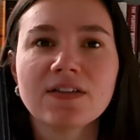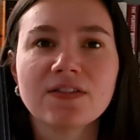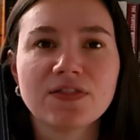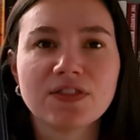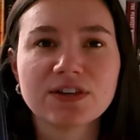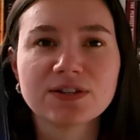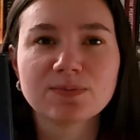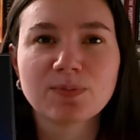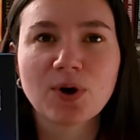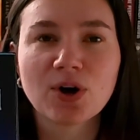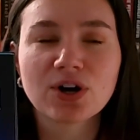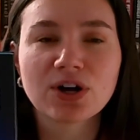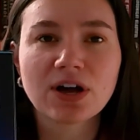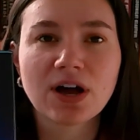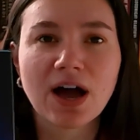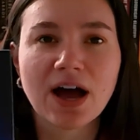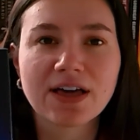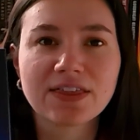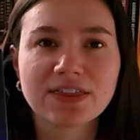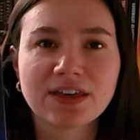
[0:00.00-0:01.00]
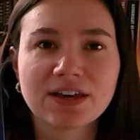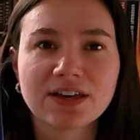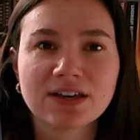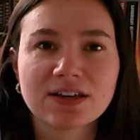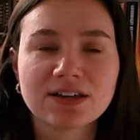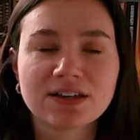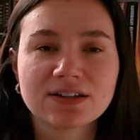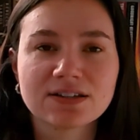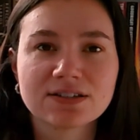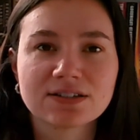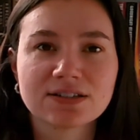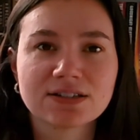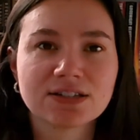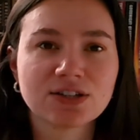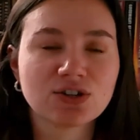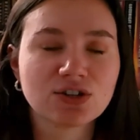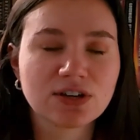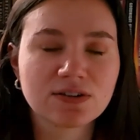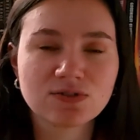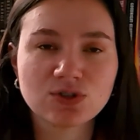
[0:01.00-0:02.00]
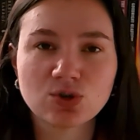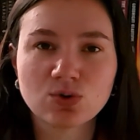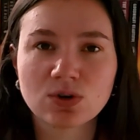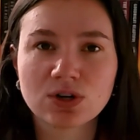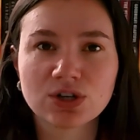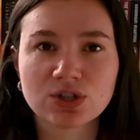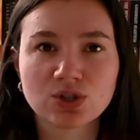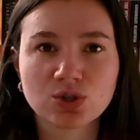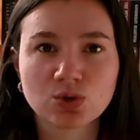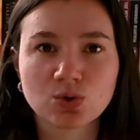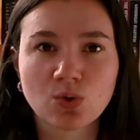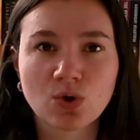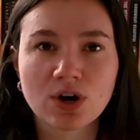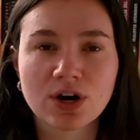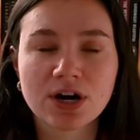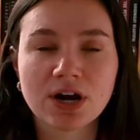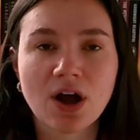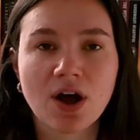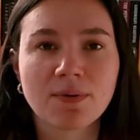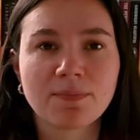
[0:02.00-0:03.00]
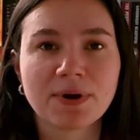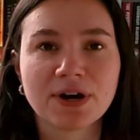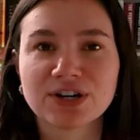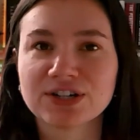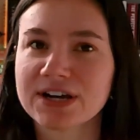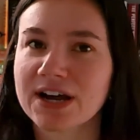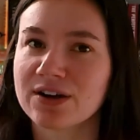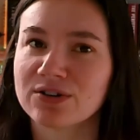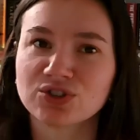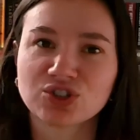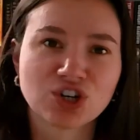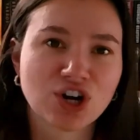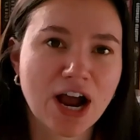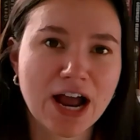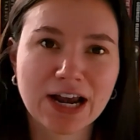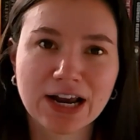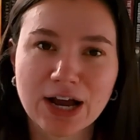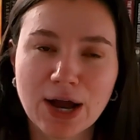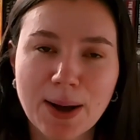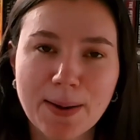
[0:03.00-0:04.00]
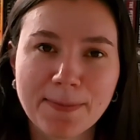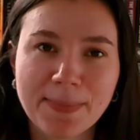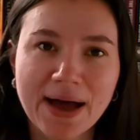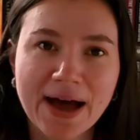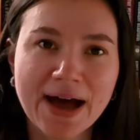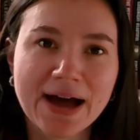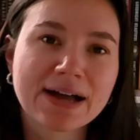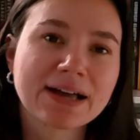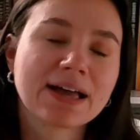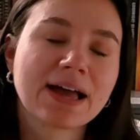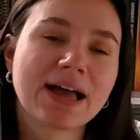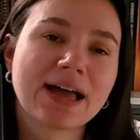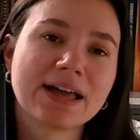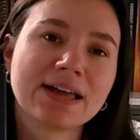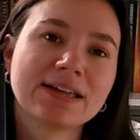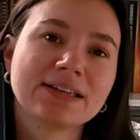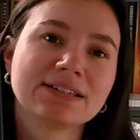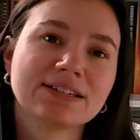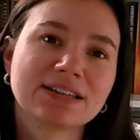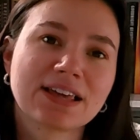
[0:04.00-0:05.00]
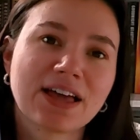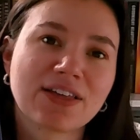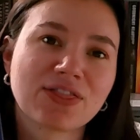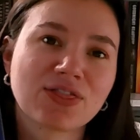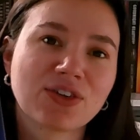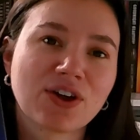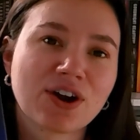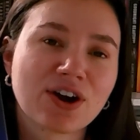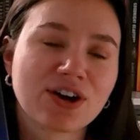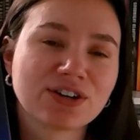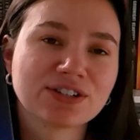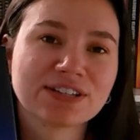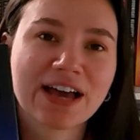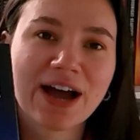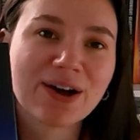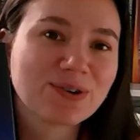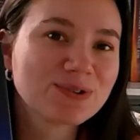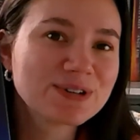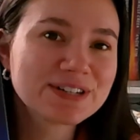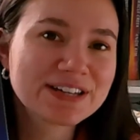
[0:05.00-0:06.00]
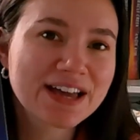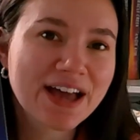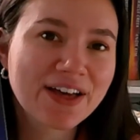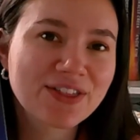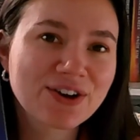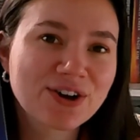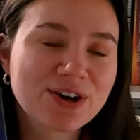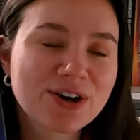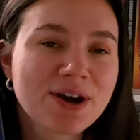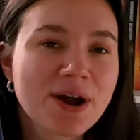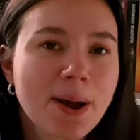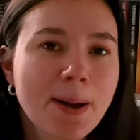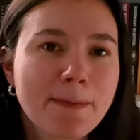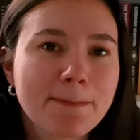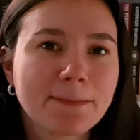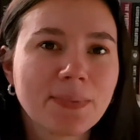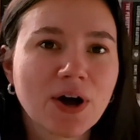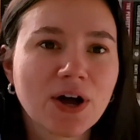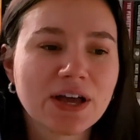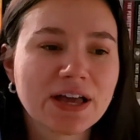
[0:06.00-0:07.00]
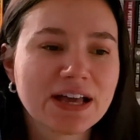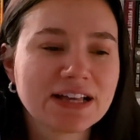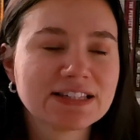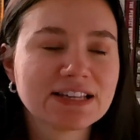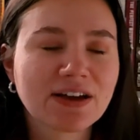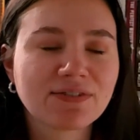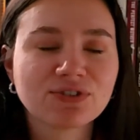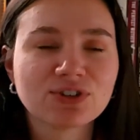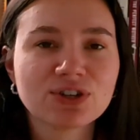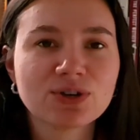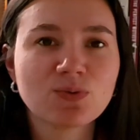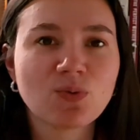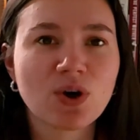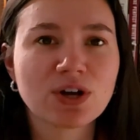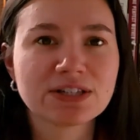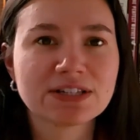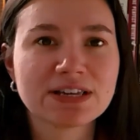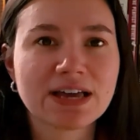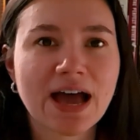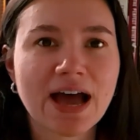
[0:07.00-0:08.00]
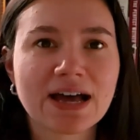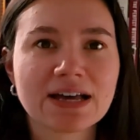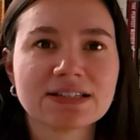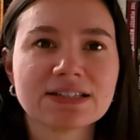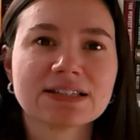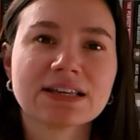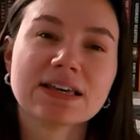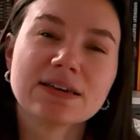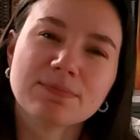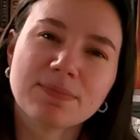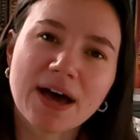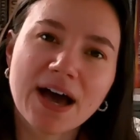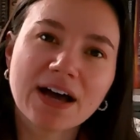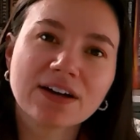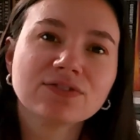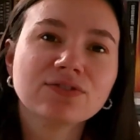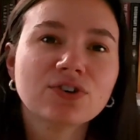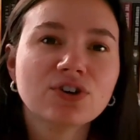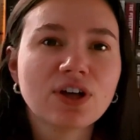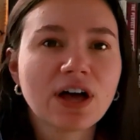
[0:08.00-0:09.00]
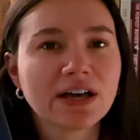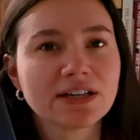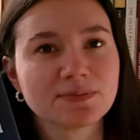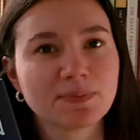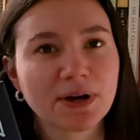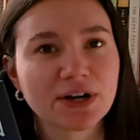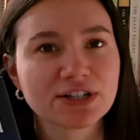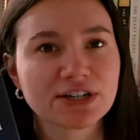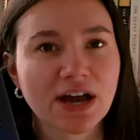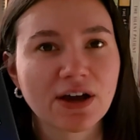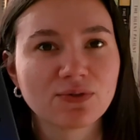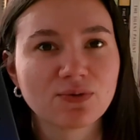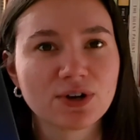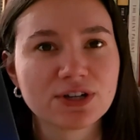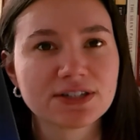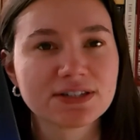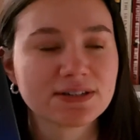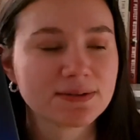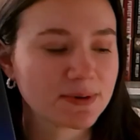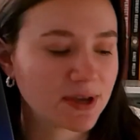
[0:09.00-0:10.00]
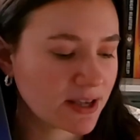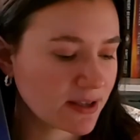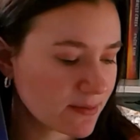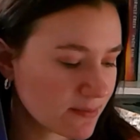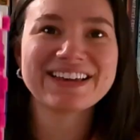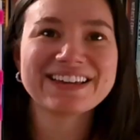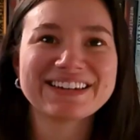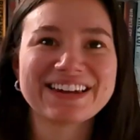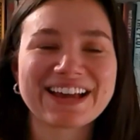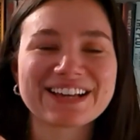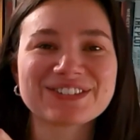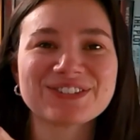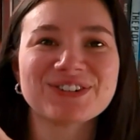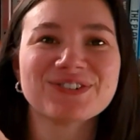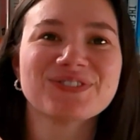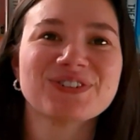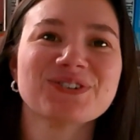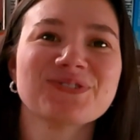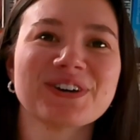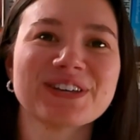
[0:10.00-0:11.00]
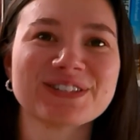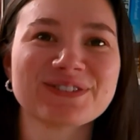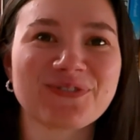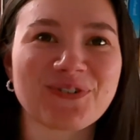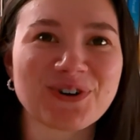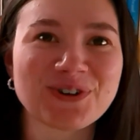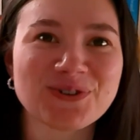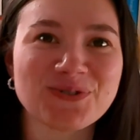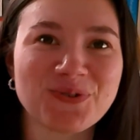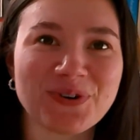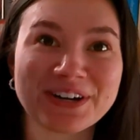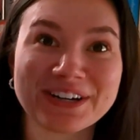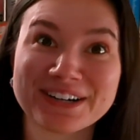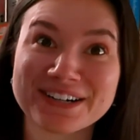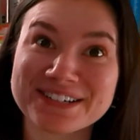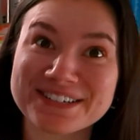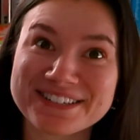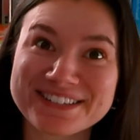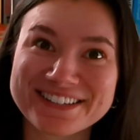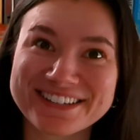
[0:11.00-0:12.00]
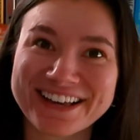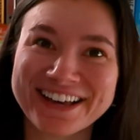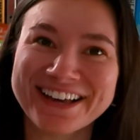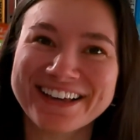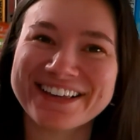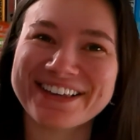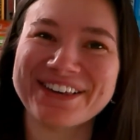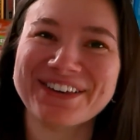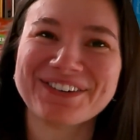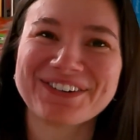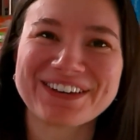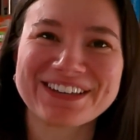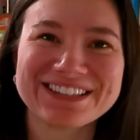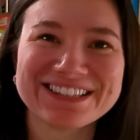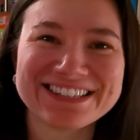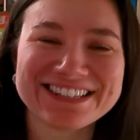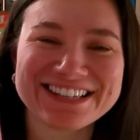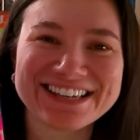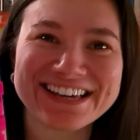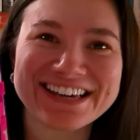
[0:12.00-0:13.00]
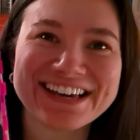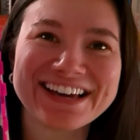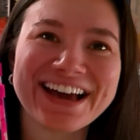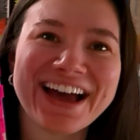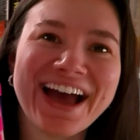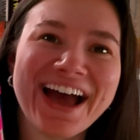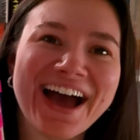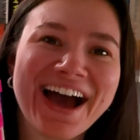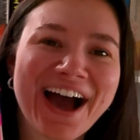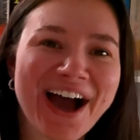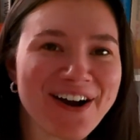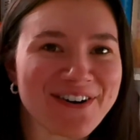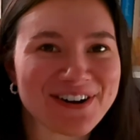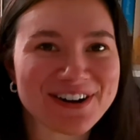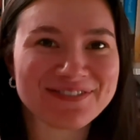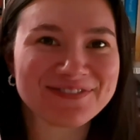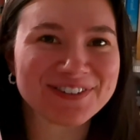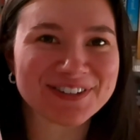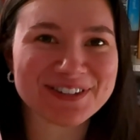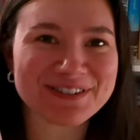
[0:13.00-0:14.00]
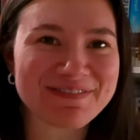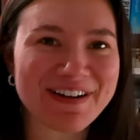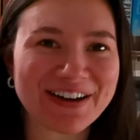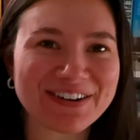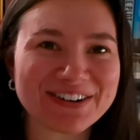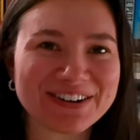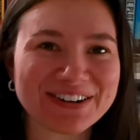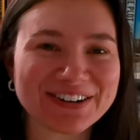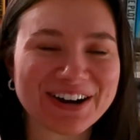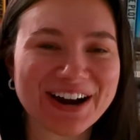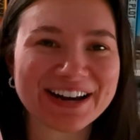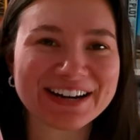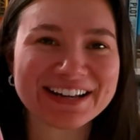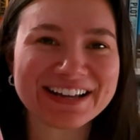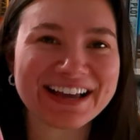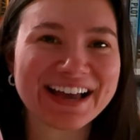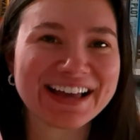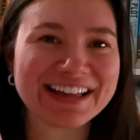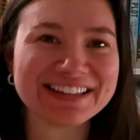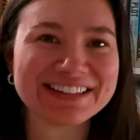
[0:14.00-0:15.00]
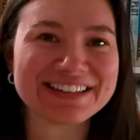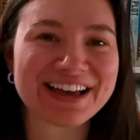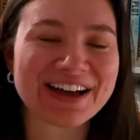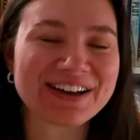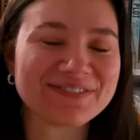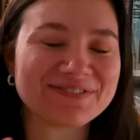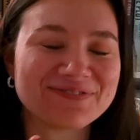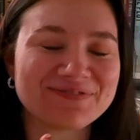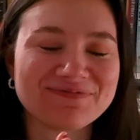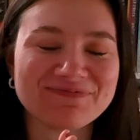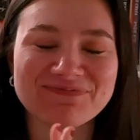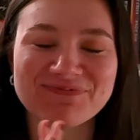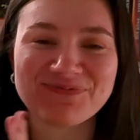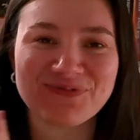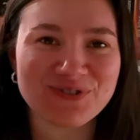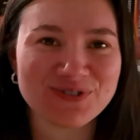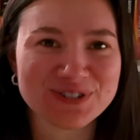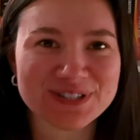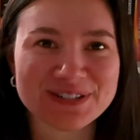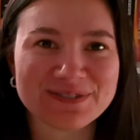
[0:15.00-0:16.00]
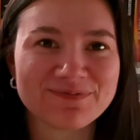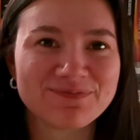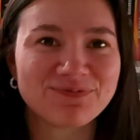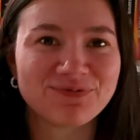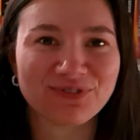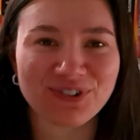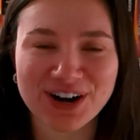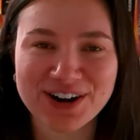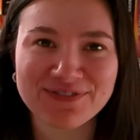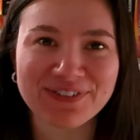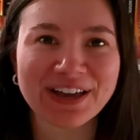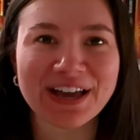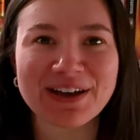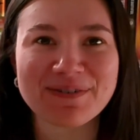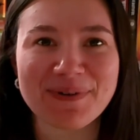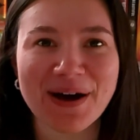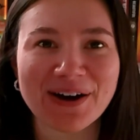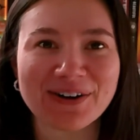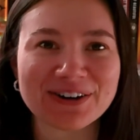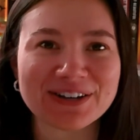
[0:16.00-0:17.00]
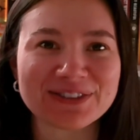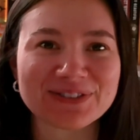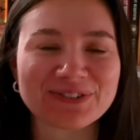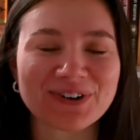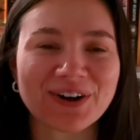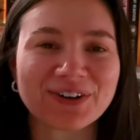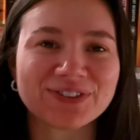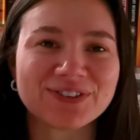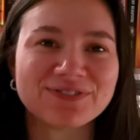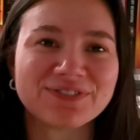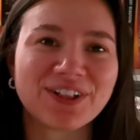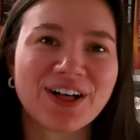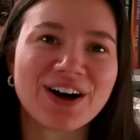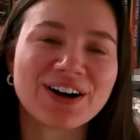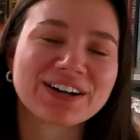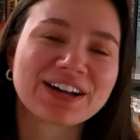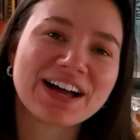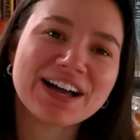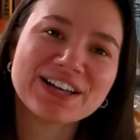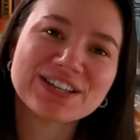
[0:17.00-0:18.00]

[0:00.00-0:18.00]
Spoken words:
This book, I think, still gives you a good story on Beartown trying to come back and get their town together, but it definitely wasn't as impactful as Beartown was to me. The next review is for the winners. You can see how I feel about it already, and I was raving about it throughout the vlog.